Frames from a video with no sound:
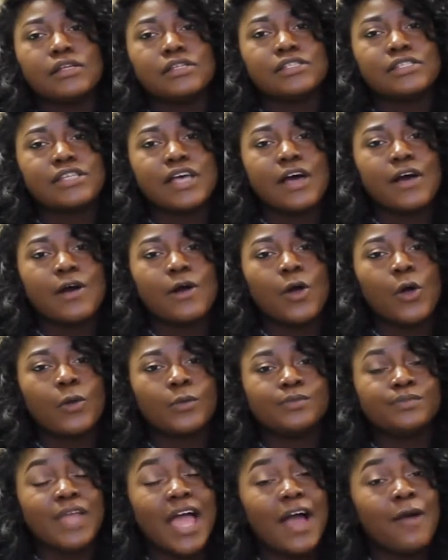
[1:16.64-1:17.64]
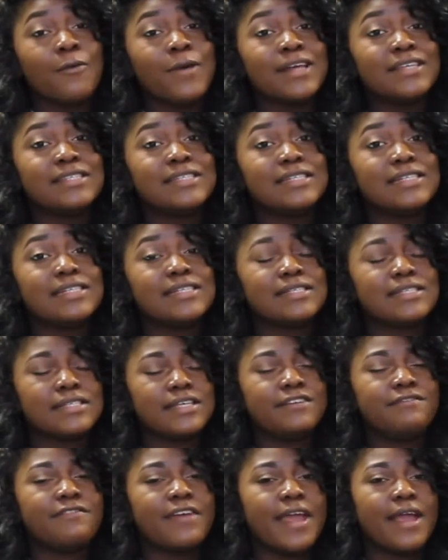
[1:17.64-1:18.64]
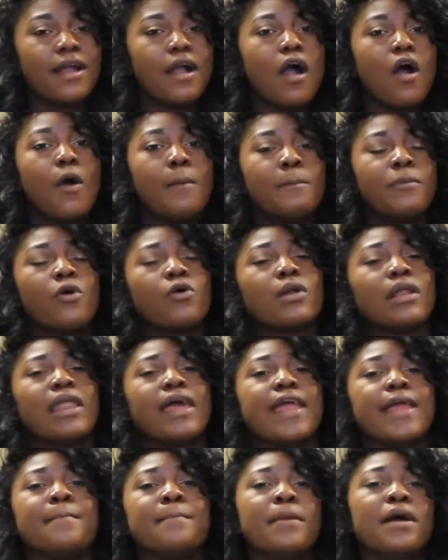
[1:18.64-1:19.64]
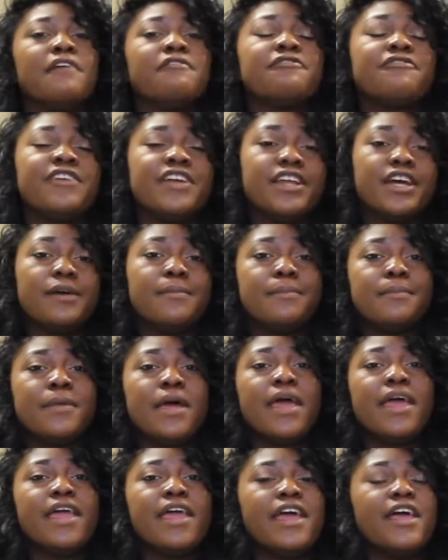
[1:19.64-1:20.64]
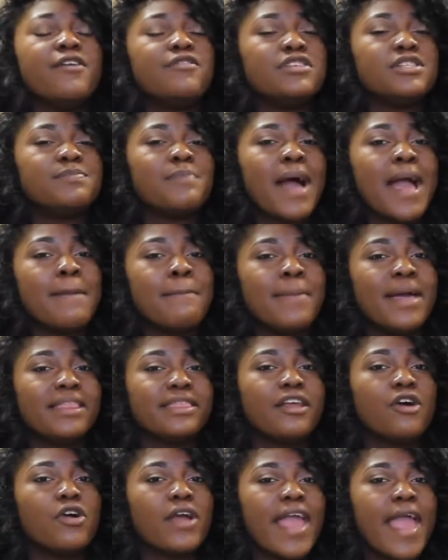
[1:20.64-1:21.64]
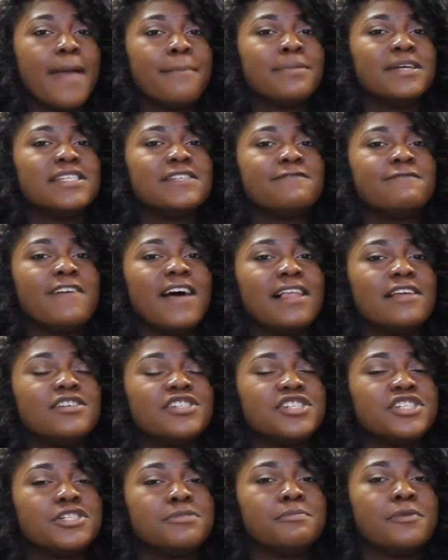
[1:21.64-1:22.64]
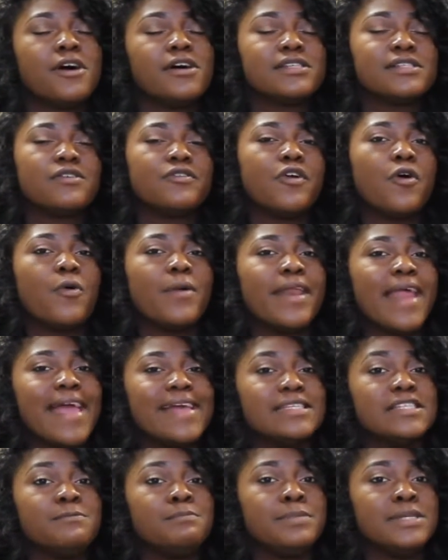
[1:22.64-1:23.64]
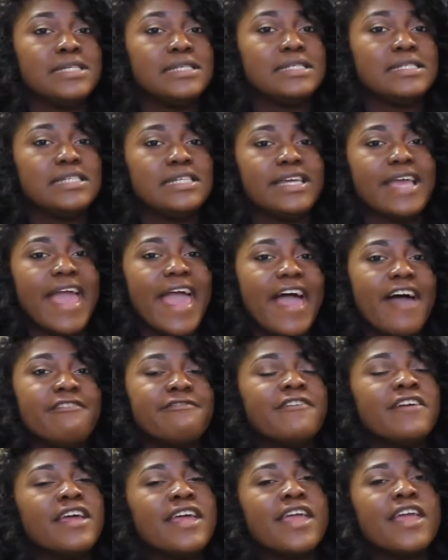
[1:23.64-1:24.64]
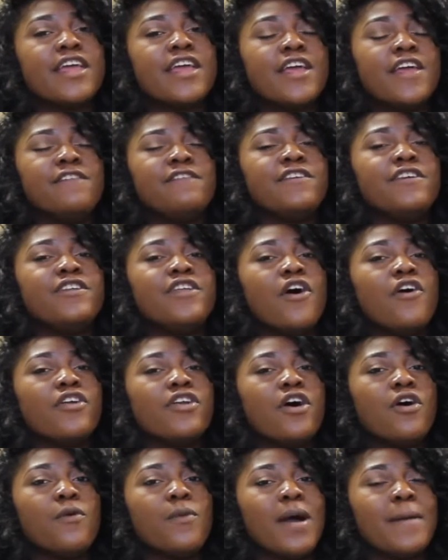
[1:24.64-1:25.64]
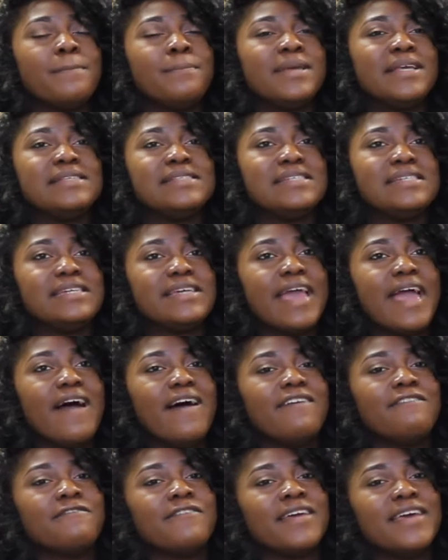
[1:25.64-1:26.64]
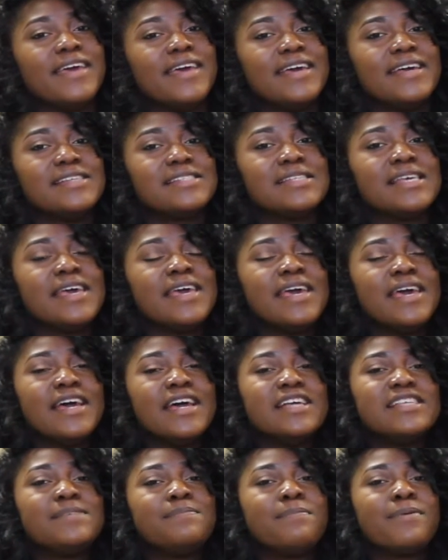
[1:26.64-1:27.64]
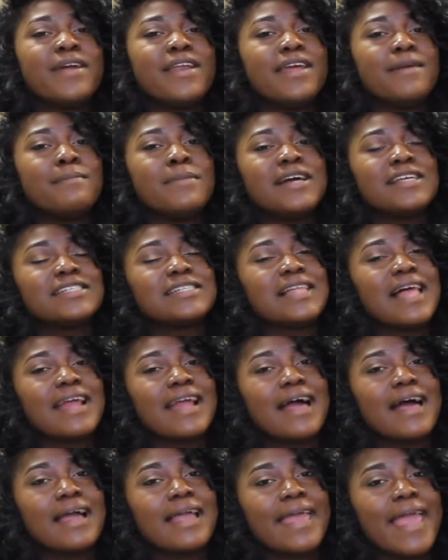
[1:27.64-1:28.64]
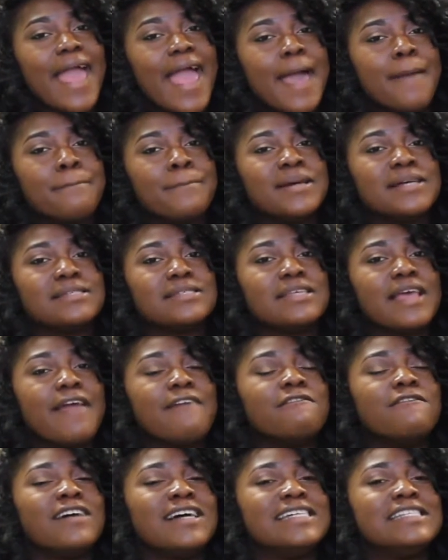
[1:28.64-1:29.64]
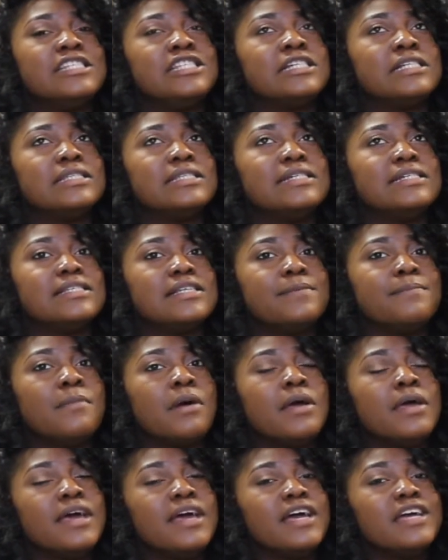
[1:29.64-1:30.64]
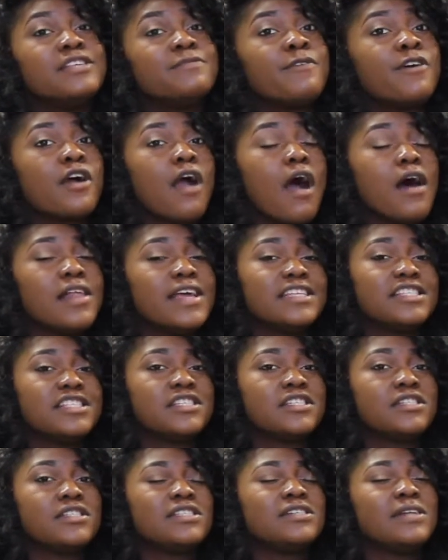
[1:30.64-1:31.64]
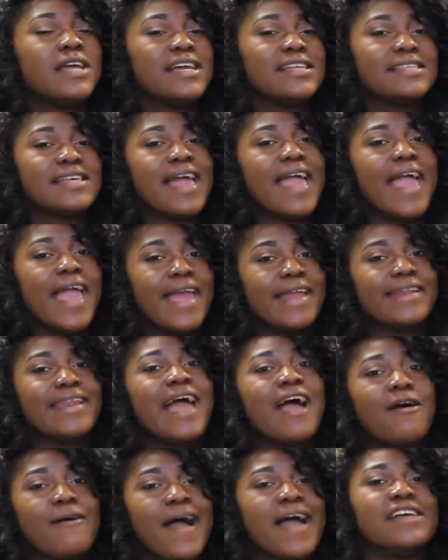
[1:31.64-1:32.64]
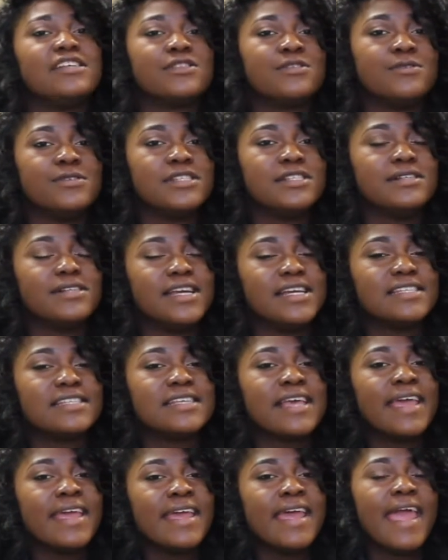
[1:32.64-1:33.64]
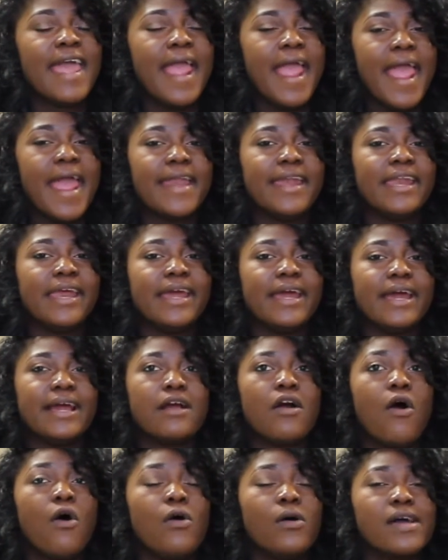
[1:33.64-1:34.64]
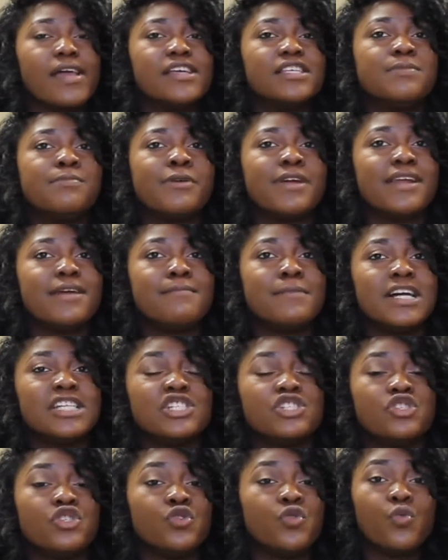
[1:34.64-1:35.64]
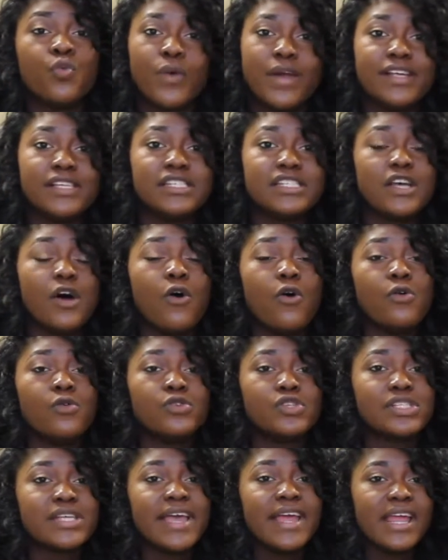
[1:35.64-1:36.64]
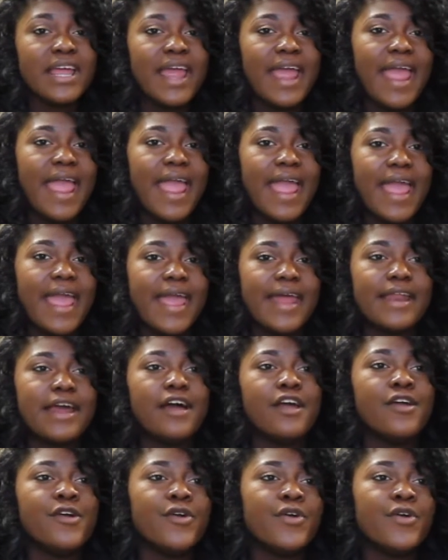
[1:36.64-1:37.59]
So I went to this event called Proclaim Freedom. It was by Bethel Campus Fellowship, also known as BCF. If you don't know what BCF is, it's pretty much like a campus evangelism. It's for college students and now high school students, and their goal is pretty much to win souls and